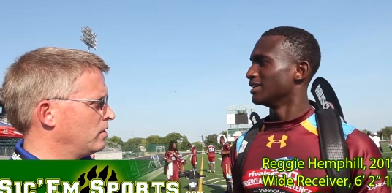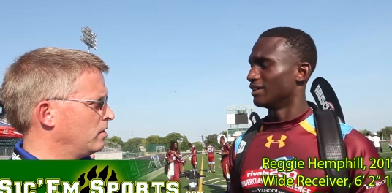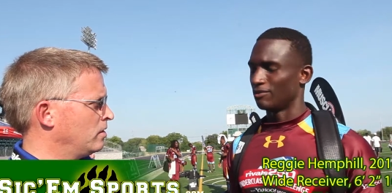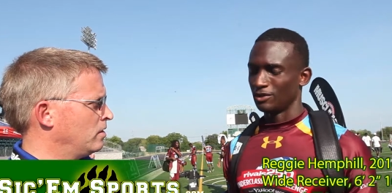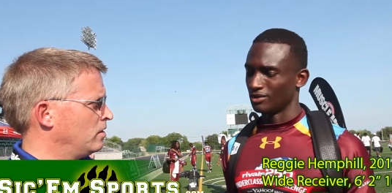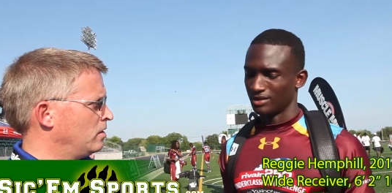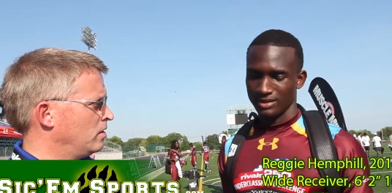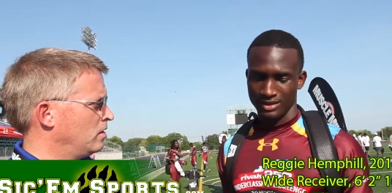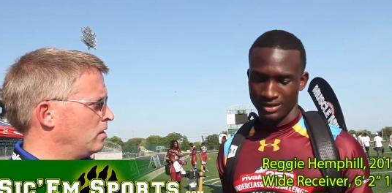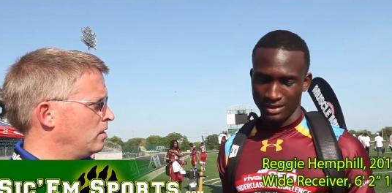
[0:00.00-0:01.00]
Speaker 1: And we,
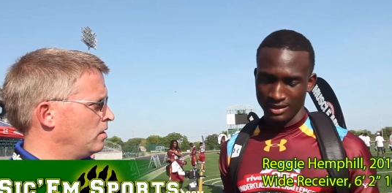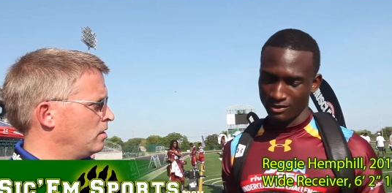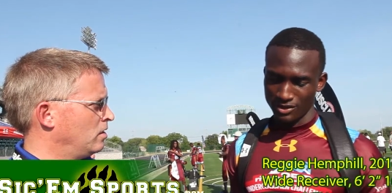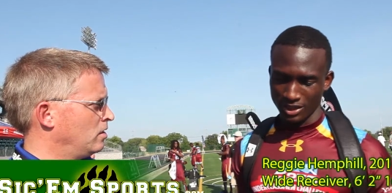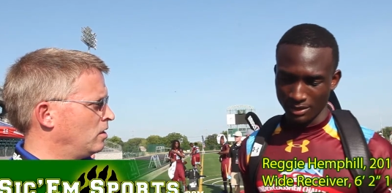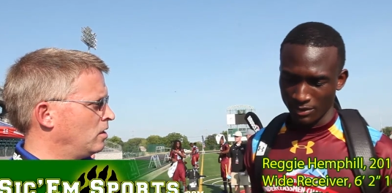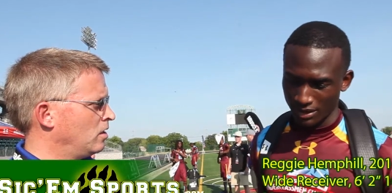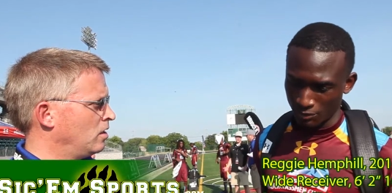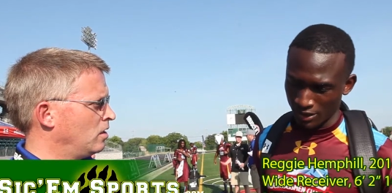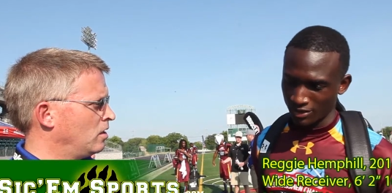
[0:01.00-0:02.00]
he was telling
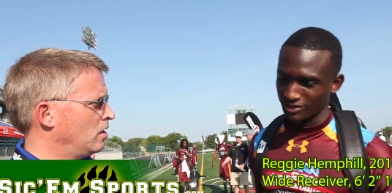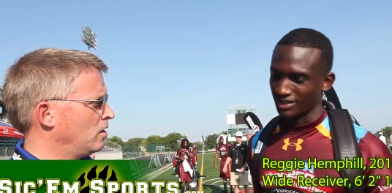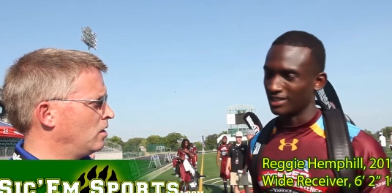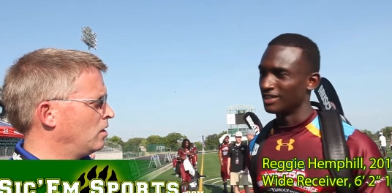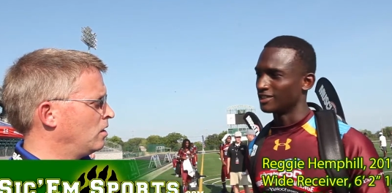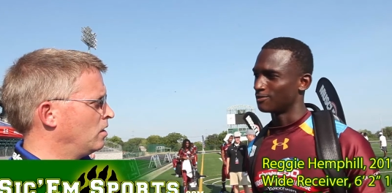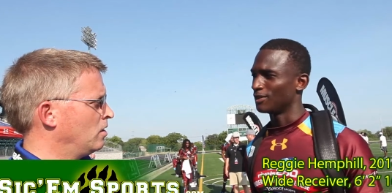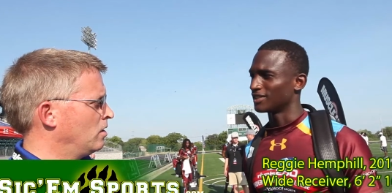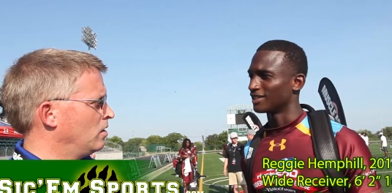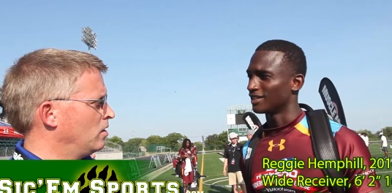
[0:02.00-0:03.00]
me he routes, and he
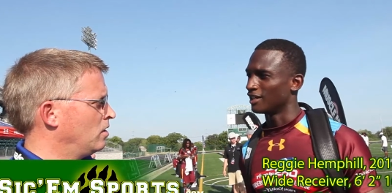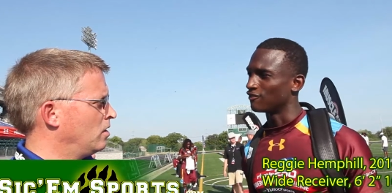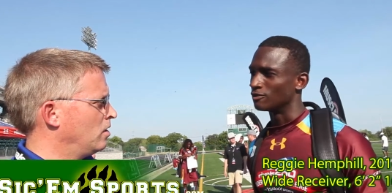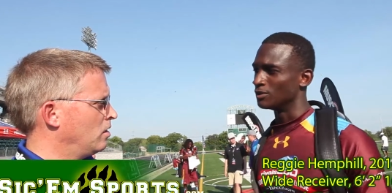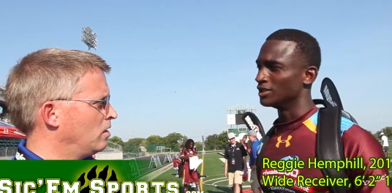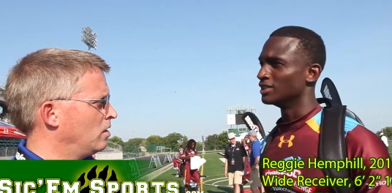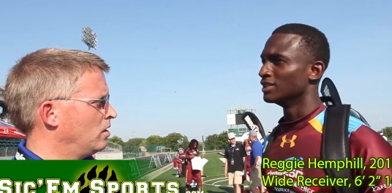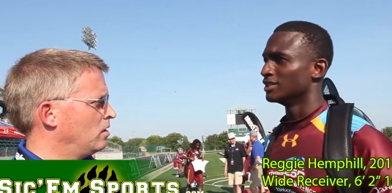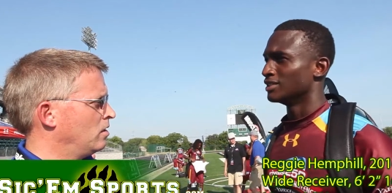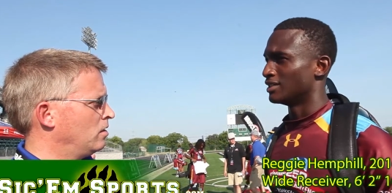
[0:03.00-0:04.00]
expected a lot from me,
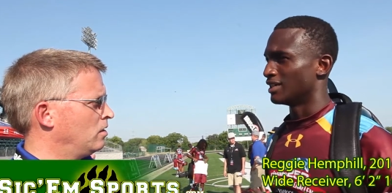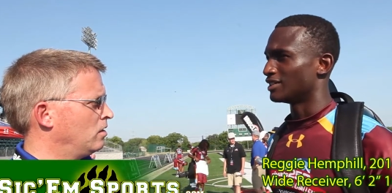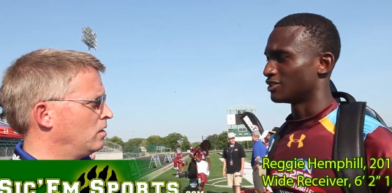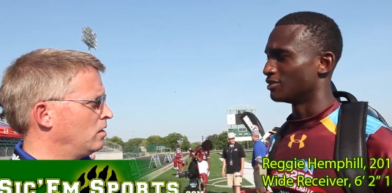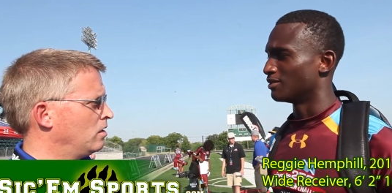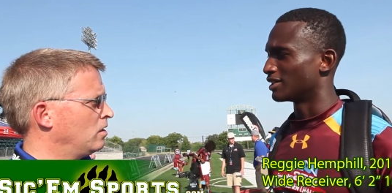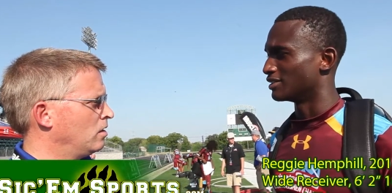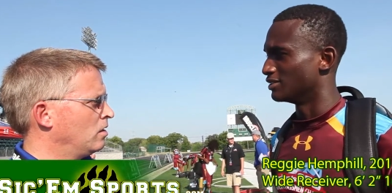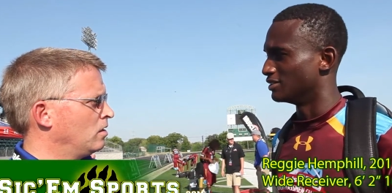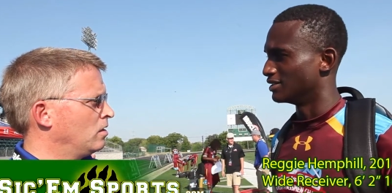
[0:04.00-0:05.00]
and I showed him I
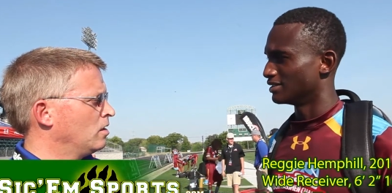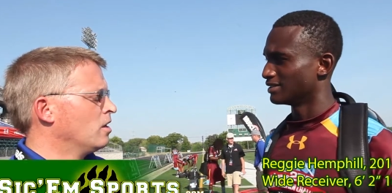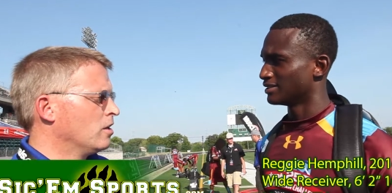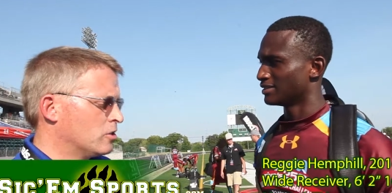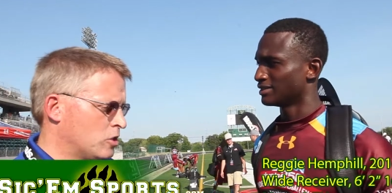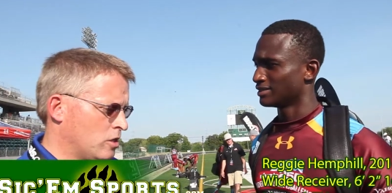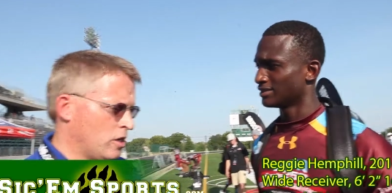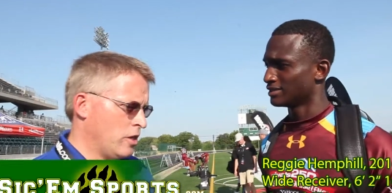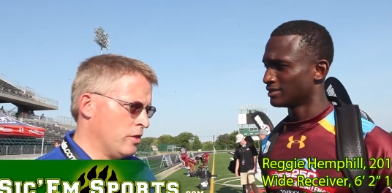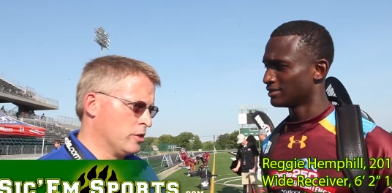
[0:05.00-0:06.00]
could do it.
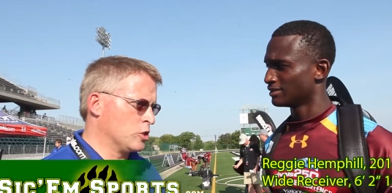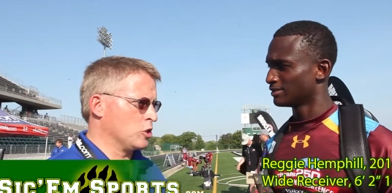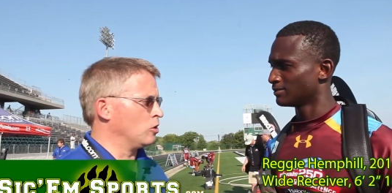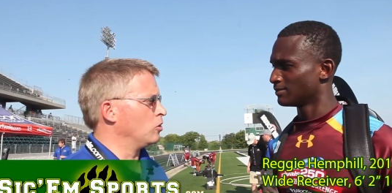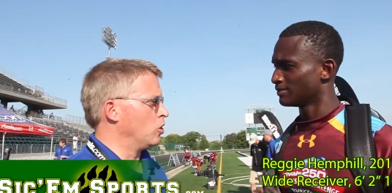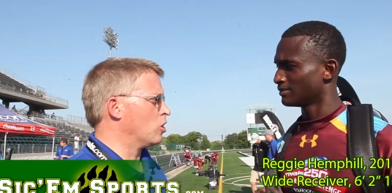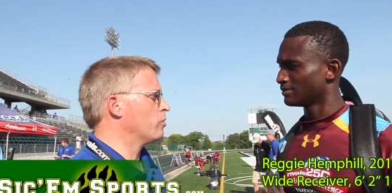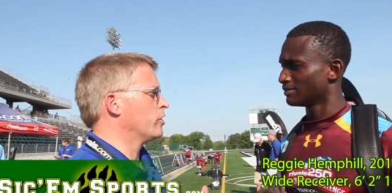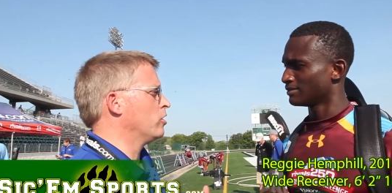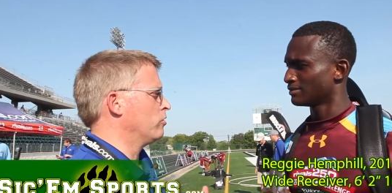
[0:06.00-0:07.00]
Speaker 2: This is a
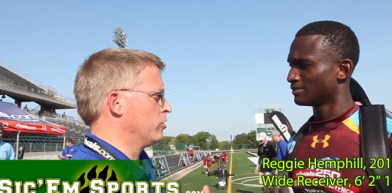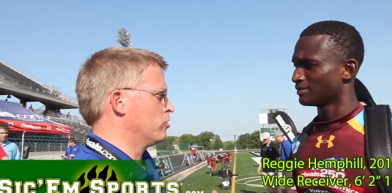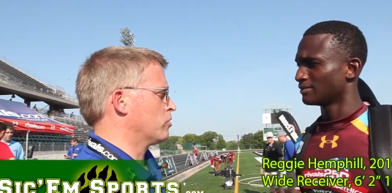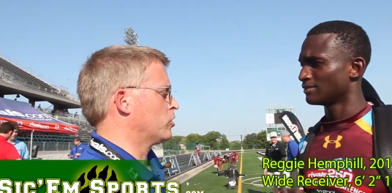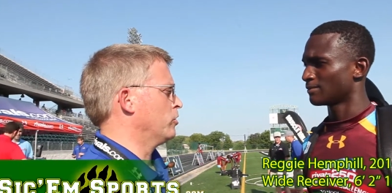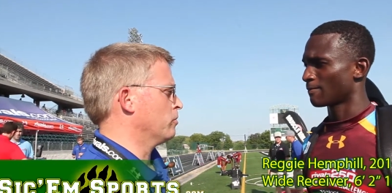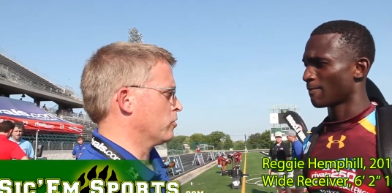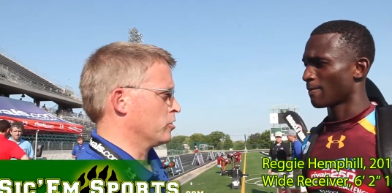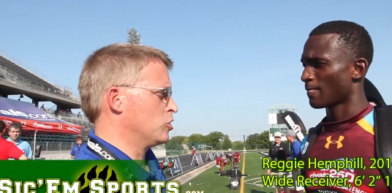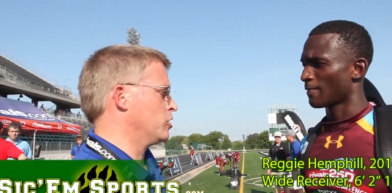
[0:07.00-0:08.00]
long way to go in your recruiting
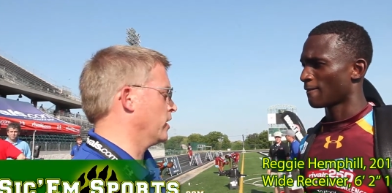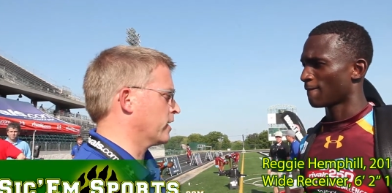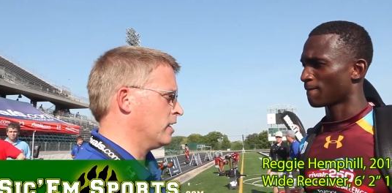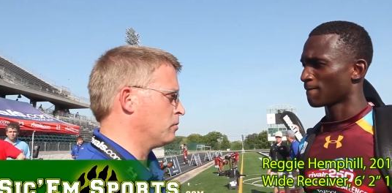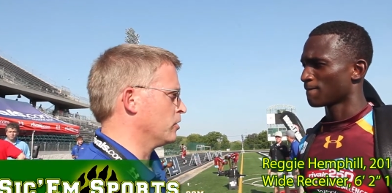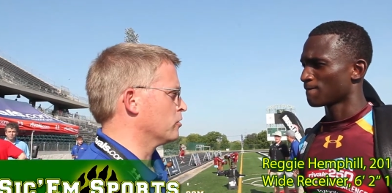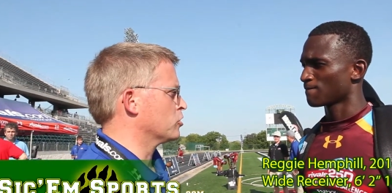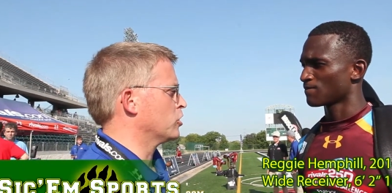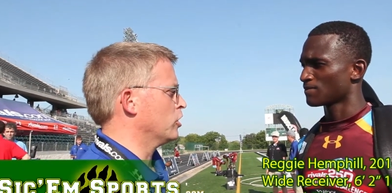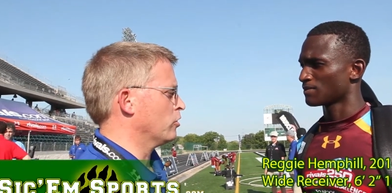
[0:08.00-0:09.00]
process. You got a couple
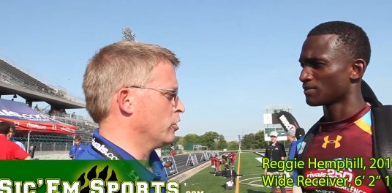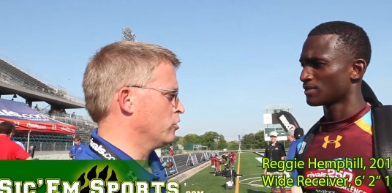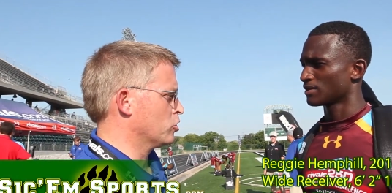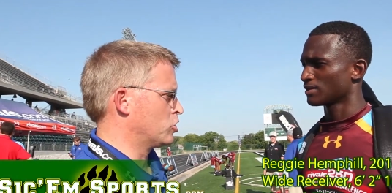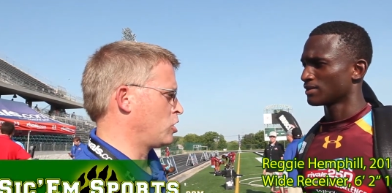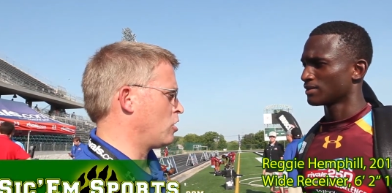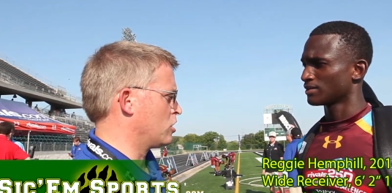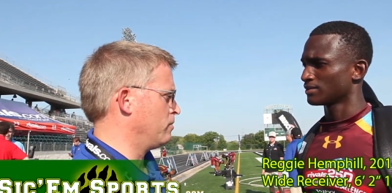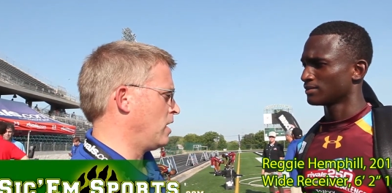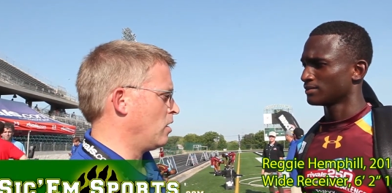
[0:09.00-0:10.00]
years to go. Can you just
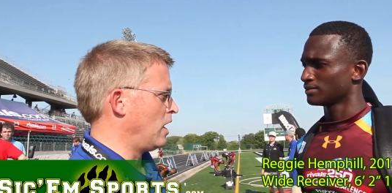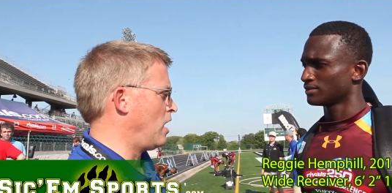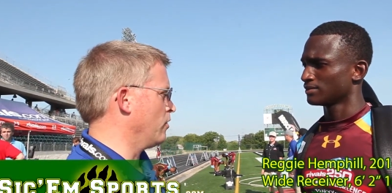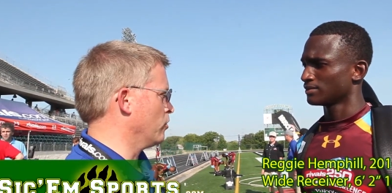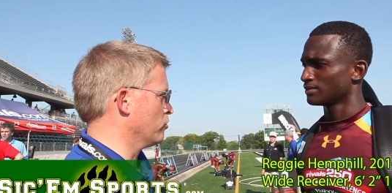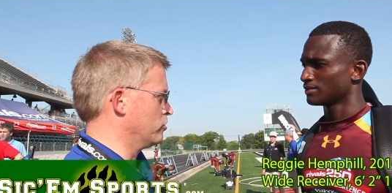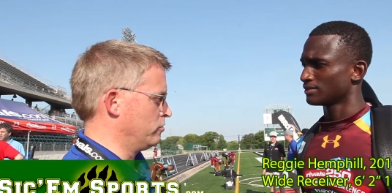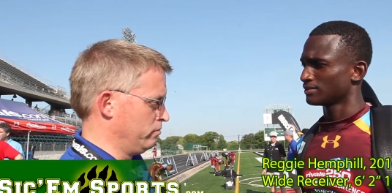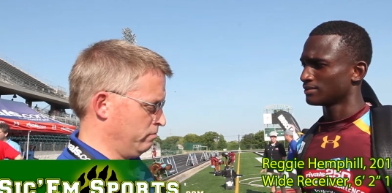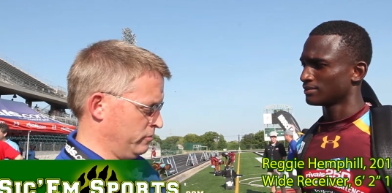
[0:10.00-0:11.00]
talk about how
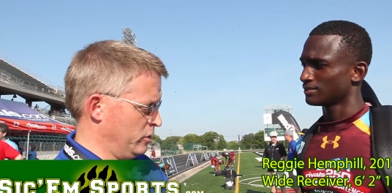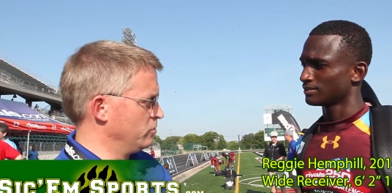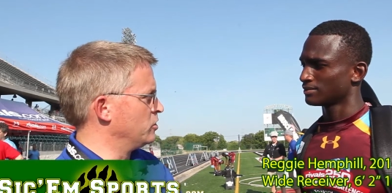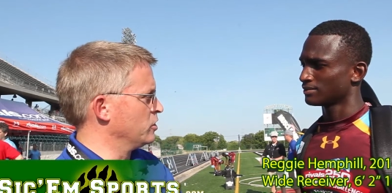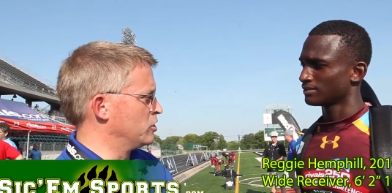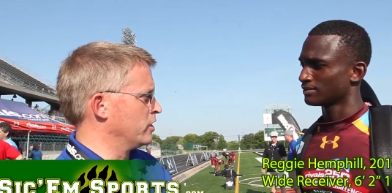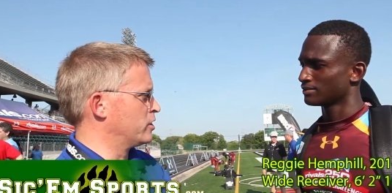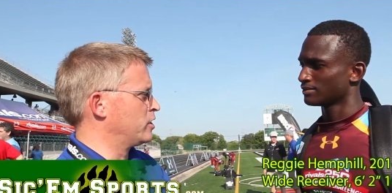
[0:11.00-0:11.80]
you're using these next